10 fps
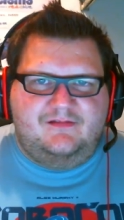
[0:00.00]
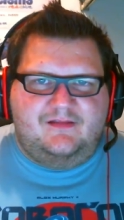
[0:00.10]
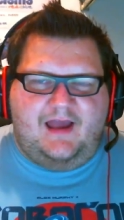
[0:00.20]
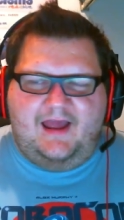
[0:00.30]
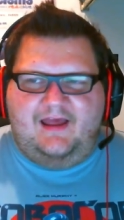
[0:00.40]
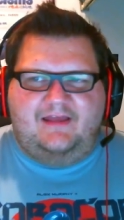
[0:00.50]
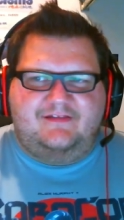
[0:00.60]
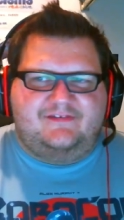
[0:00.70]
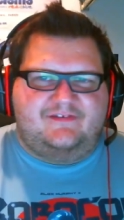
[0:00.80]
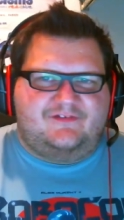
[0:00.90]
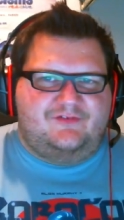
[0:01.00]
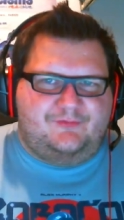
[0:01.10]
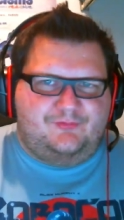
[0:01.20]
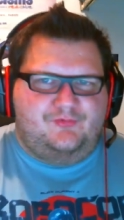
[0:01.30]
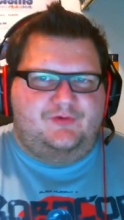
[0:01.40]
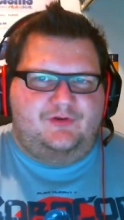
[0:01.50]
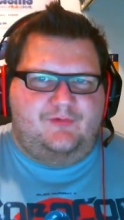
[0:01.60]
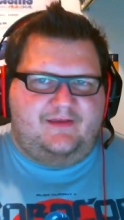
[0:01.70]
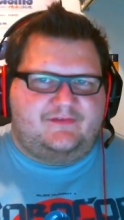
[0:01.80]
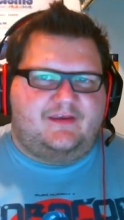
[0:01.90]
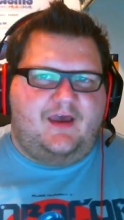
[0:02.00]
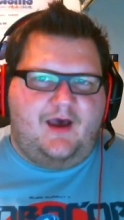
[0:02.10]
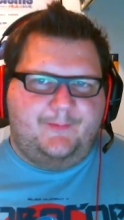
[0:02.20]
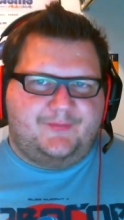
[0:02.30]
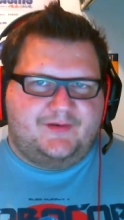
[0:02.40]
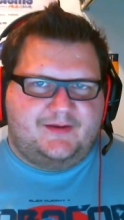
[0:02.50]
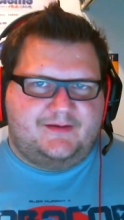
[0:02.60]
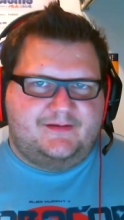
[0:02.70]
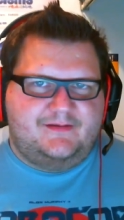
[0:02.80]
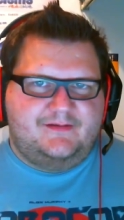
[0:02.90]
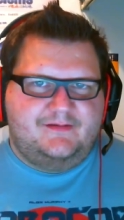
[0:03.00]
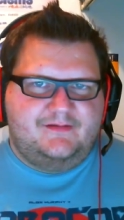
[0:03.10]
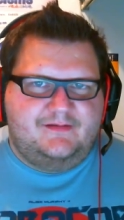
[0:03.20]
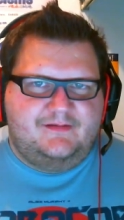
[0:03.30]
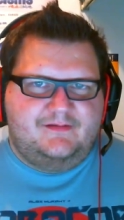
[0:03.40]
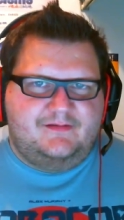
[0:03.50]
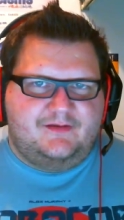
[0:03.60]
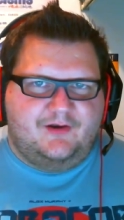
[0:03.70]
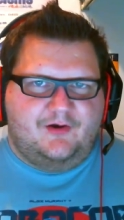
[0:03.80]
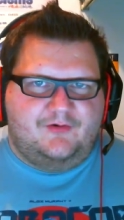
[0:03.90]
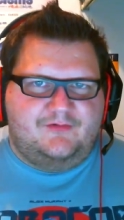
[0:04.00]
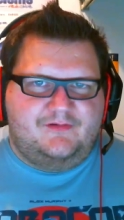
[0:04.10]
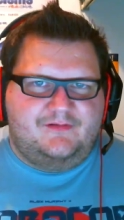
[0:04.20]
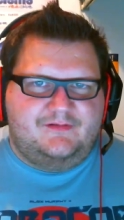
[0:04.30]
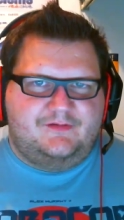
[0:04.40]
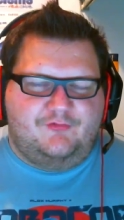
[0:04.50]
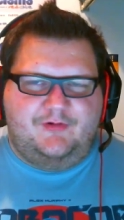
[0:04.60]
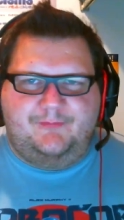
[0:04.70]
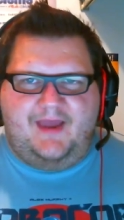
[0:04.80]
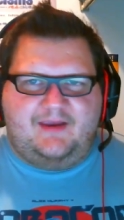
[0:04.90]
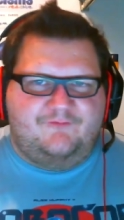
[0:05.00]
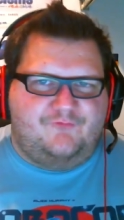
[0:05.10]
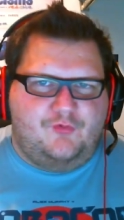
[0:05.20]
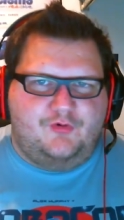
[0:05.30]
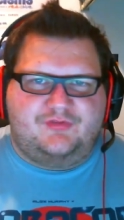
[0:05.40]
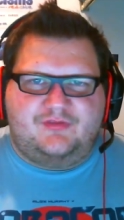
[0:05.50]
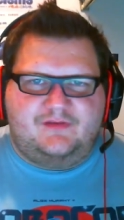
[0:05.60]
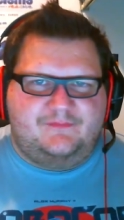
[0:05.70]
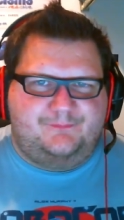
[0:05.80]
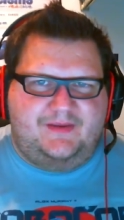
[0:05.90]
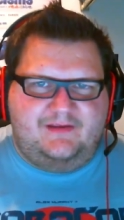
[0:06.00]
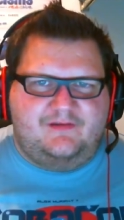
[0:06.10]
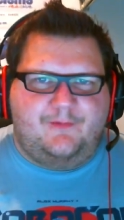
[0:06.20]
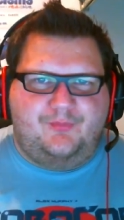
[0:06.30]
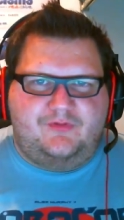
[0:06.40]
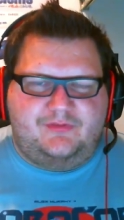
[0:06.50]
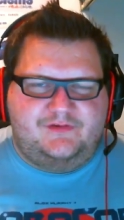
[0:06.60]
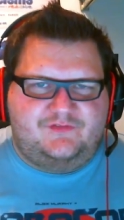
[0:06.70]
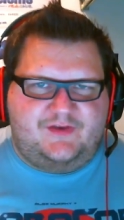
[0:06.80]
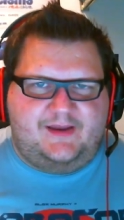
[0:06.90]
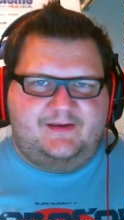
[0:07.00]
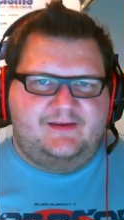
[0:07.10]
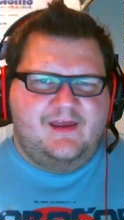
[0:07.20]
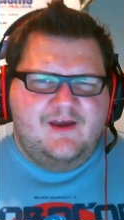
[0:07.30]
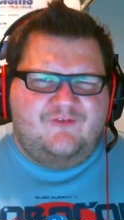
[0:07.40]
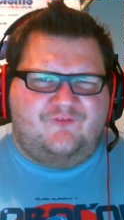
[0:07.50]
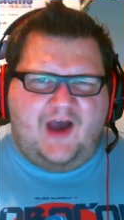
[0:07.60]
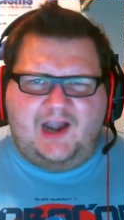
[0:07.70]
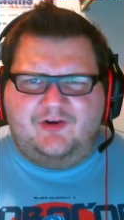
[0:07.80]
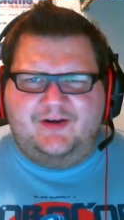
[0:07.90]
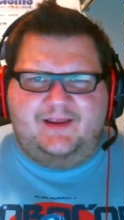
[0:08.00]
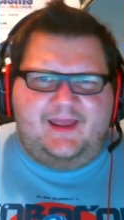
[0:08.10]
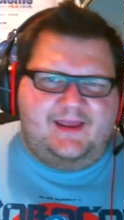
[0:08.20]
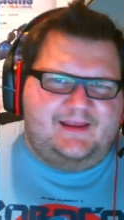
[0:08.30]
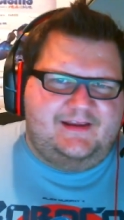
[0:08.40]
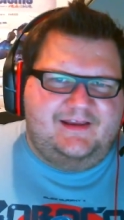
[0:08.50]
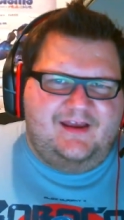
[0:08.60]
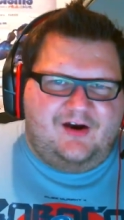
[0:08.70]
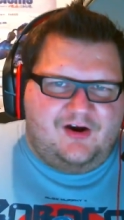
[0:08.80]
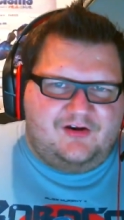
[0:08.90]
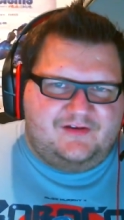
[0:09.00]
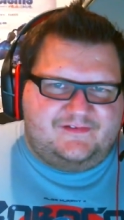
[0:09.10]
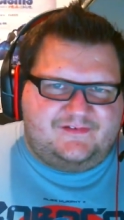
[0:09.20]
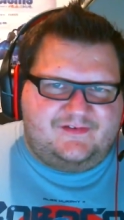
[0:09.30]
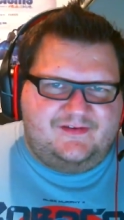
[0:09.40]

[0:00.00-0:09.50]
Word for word: I, I this is going to ruin you as a company. You know, going back and forth, being completely shady, firing a artist